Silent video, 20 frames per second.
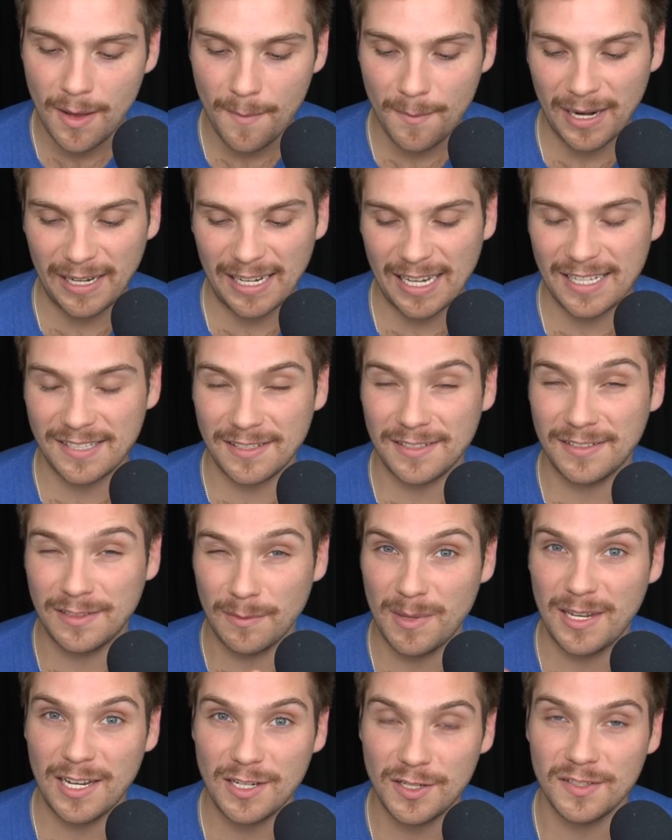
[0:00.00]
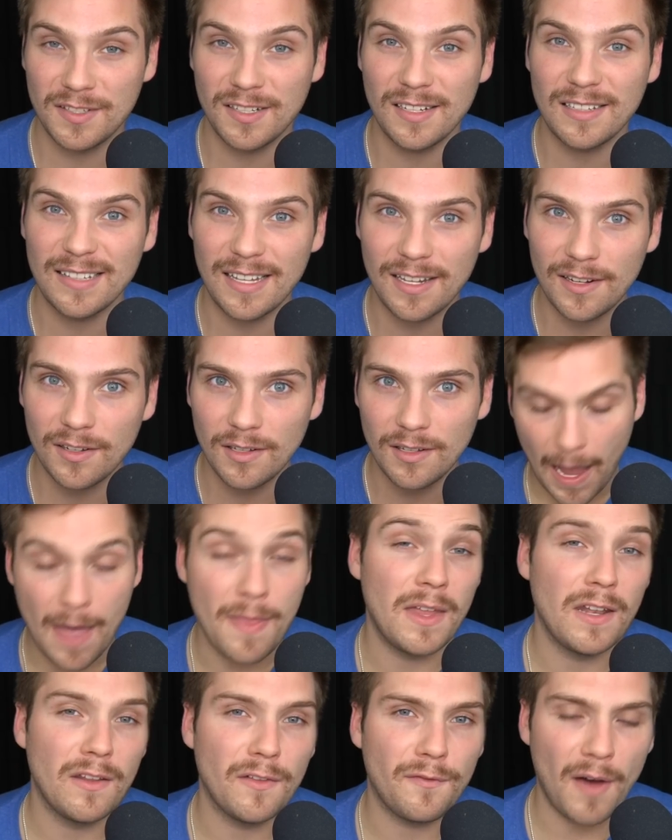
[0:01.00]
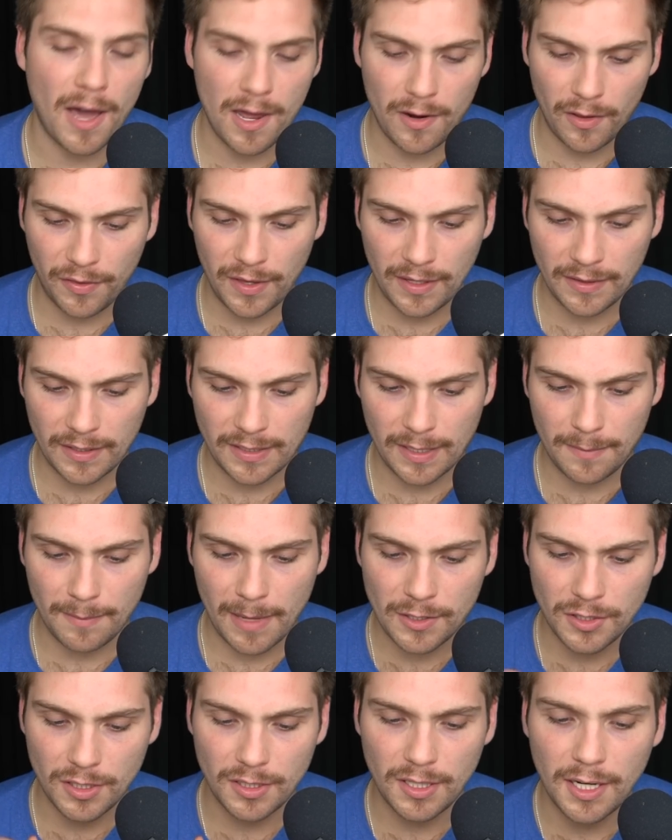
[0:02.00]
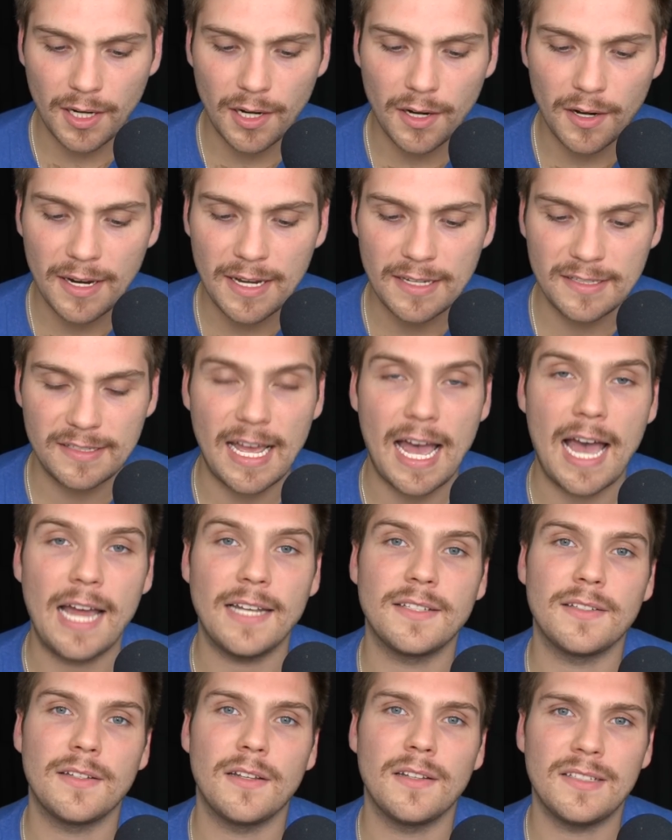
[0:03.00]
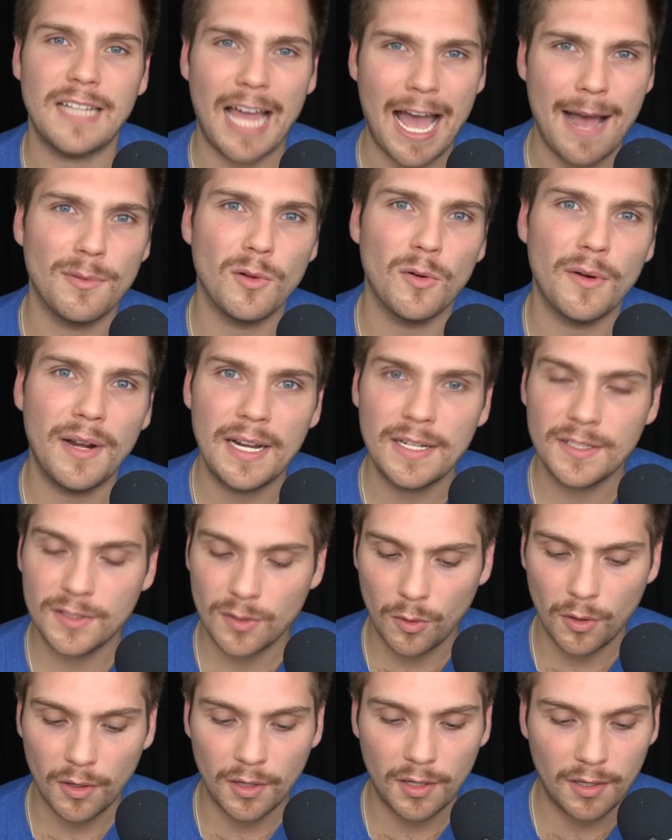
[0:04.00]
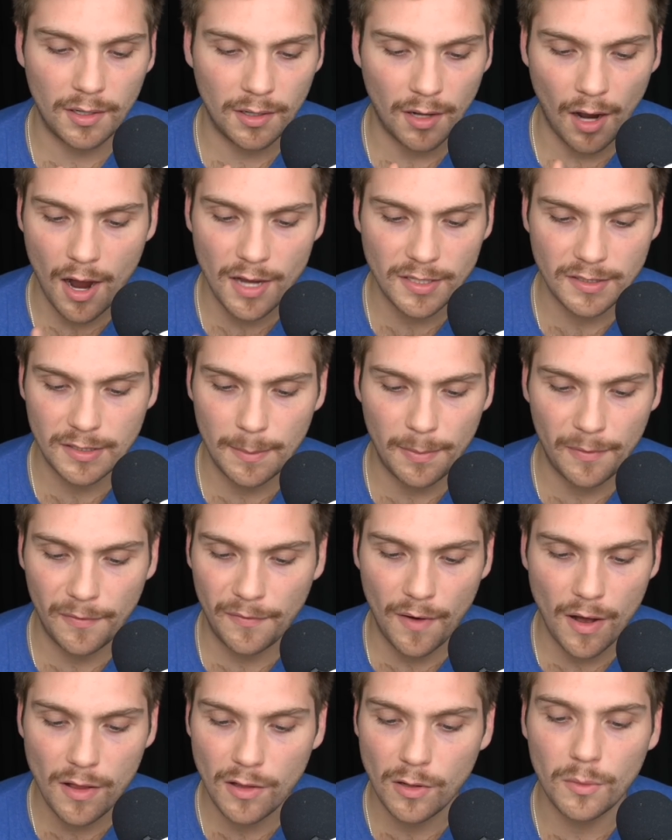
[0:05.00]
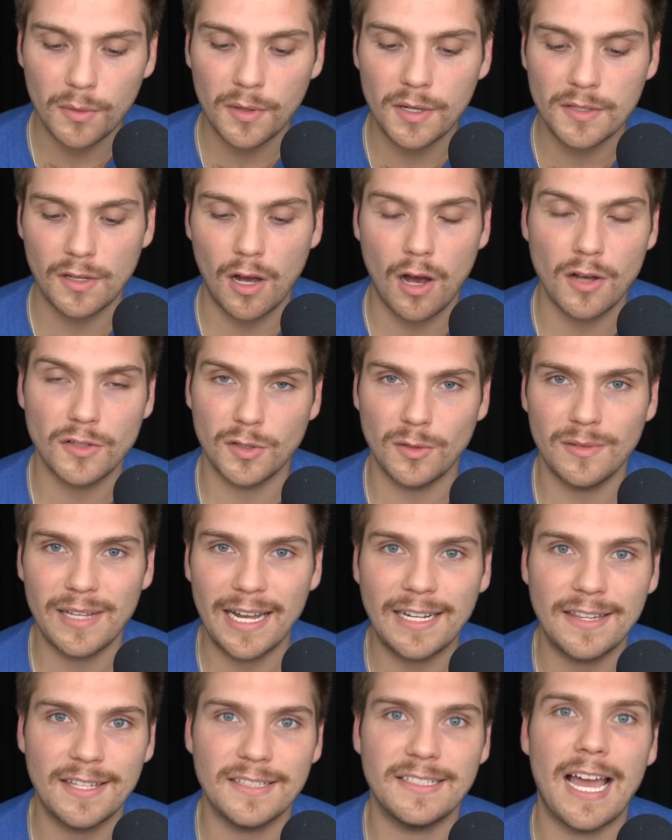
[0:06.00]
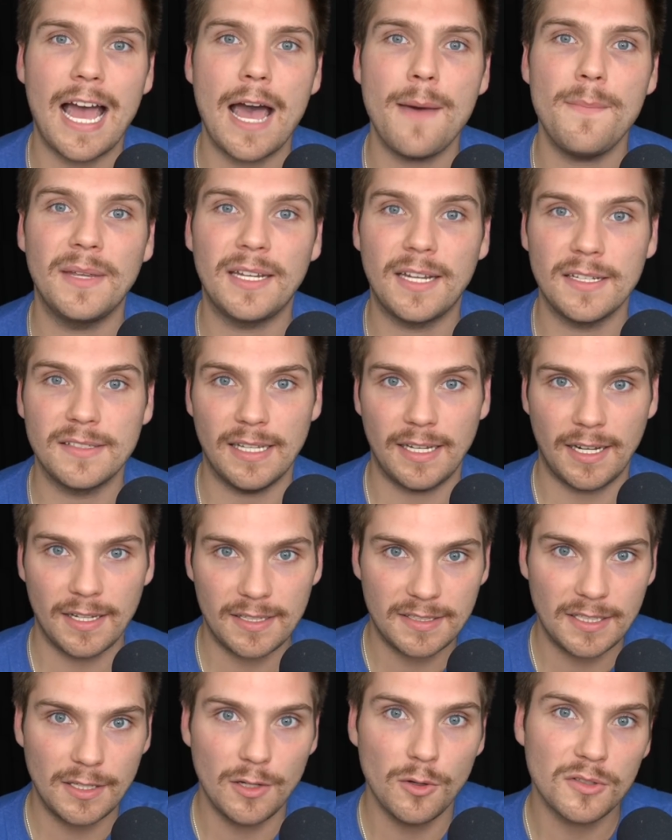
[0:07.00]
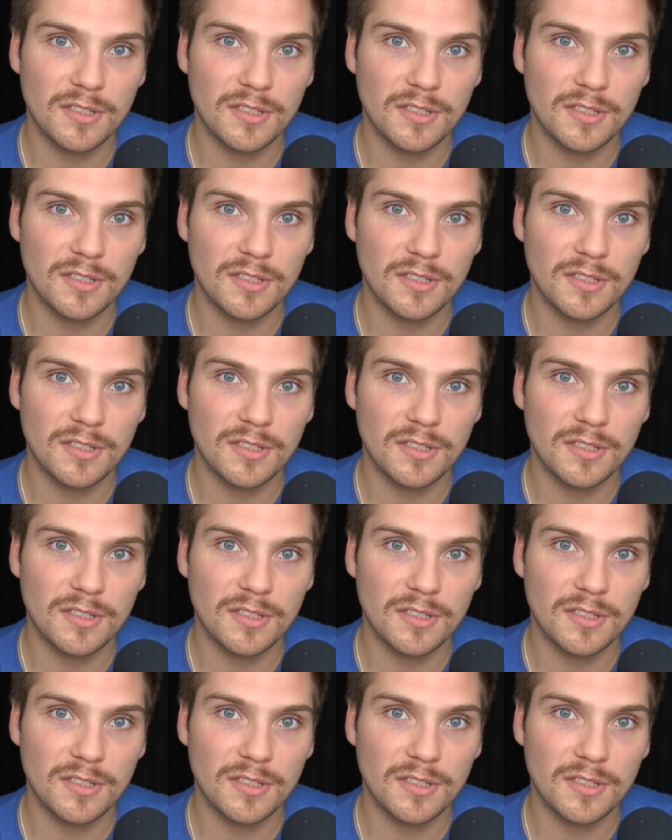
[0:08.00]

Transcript: But I guess this diminishes it a little. And then the final thing that they mention here is that tabloids or gossip followers also liked the tab because they could see who